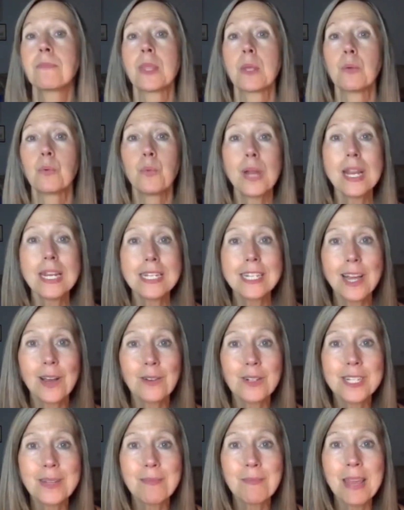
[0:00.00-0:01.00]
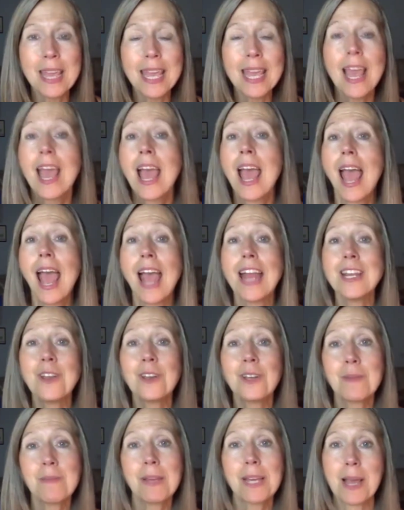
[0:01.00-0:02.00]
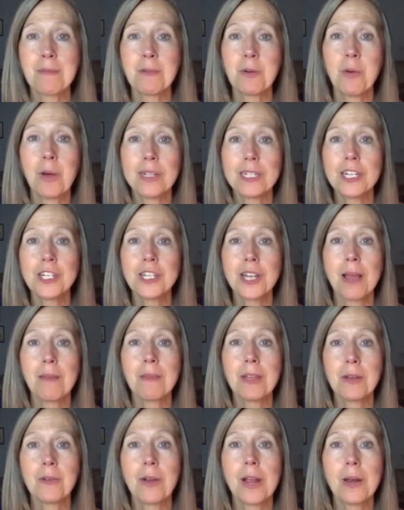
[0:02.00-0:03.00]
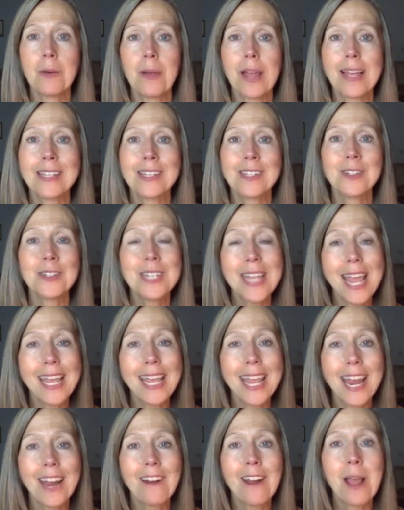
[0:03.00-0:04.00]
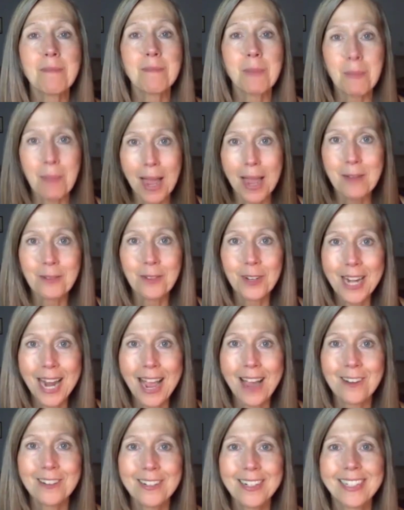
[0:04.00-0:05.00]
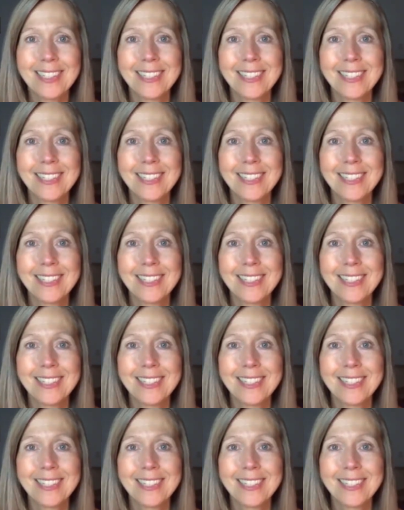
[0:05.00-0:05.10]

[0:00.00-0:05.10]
Reach out to me, and you can become a wellness champion right away. So take care, and bye-bye for now.